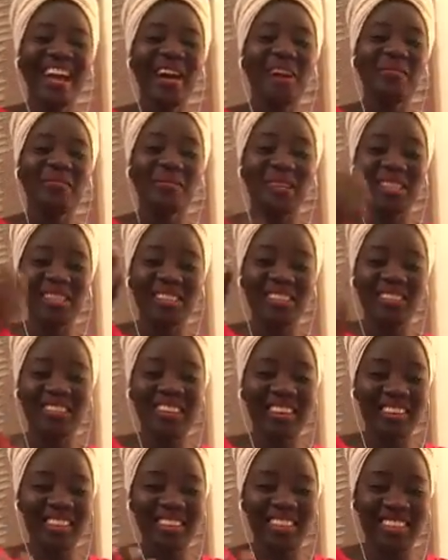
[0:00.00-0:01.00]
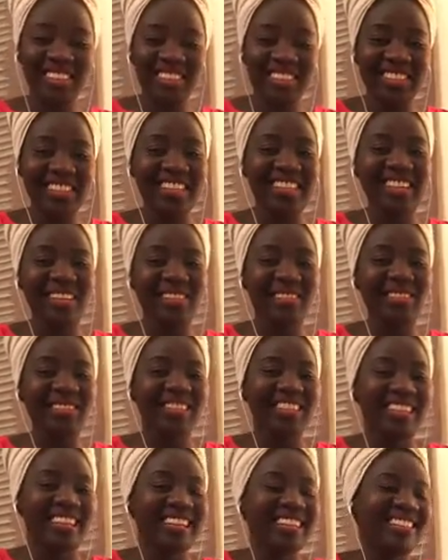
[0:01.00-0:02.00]
most of the questions I got are
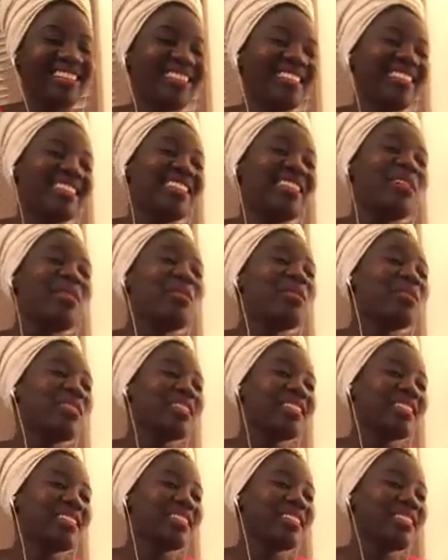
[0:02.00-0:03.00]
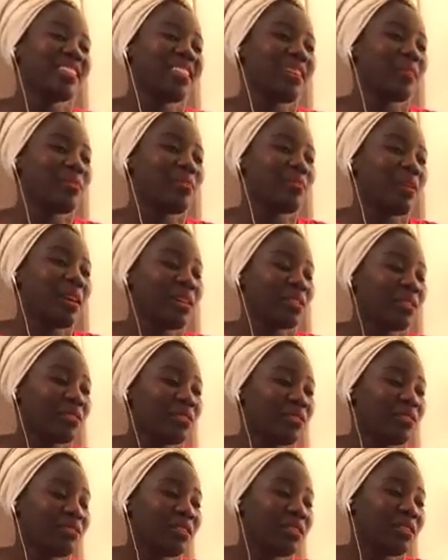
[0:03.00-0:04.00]
actually not like much
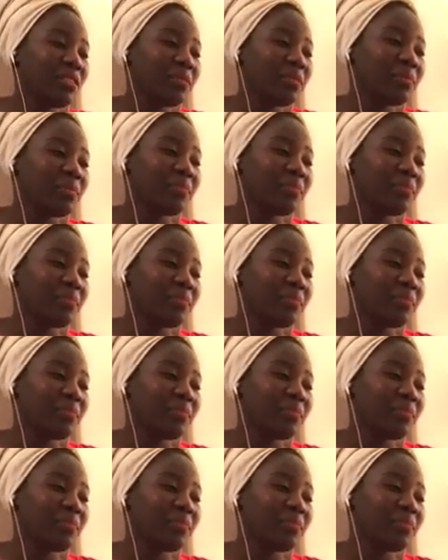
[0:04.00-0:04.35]
of a.